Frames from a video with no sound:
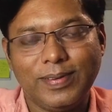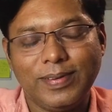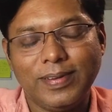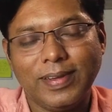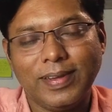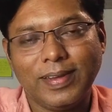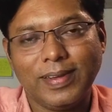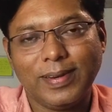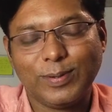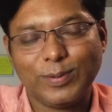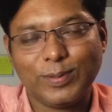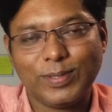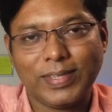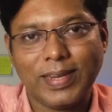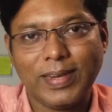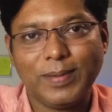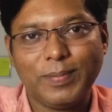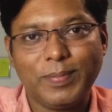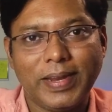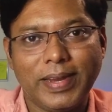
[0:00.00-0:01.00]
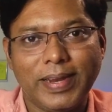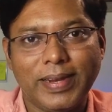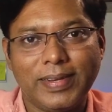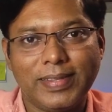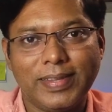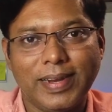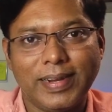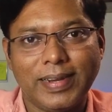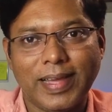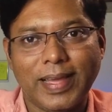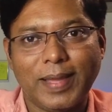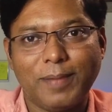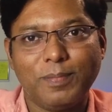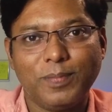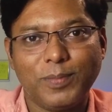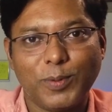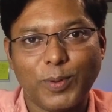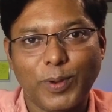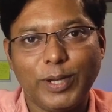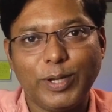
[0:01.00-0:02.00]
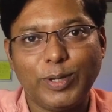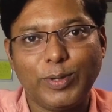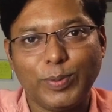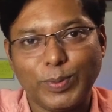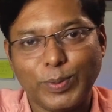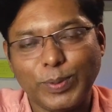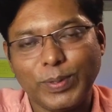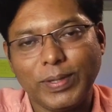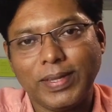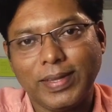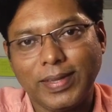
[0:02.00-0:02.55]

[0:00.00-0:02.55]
to celebrate that I am going to,